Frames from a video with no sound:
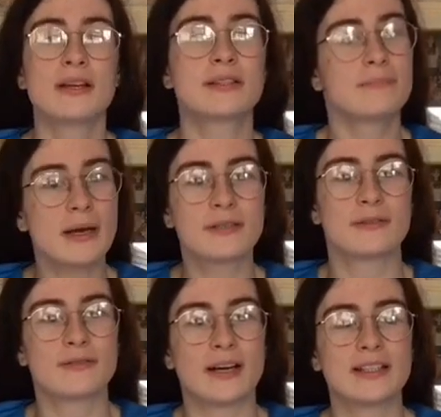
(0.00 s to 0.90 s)
some better
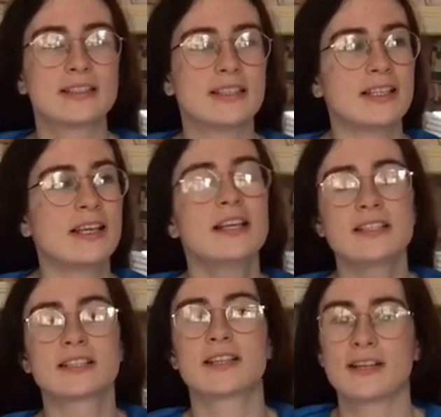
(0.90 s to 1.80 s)
advice than
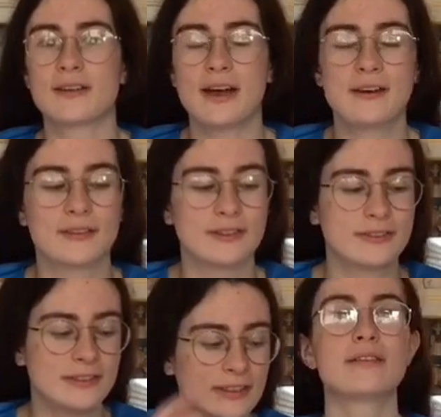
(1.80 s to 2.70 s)
just cut your hair off.